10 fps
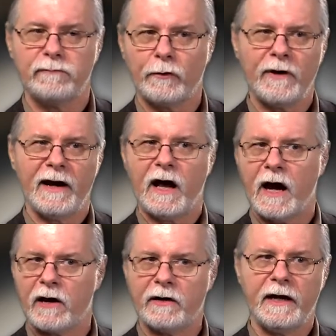create a
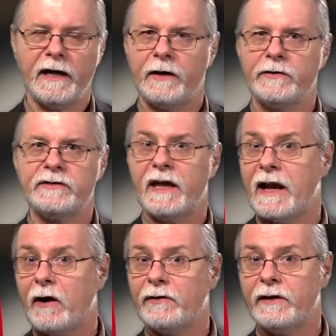hierarchy and
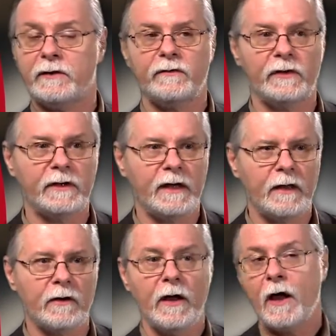understand how things fit
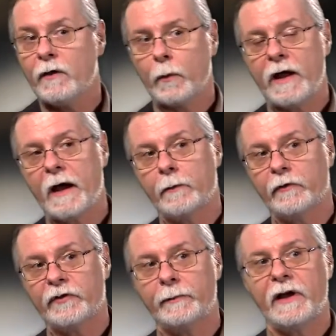together. The way I
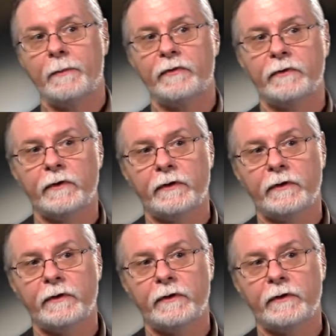will sometimes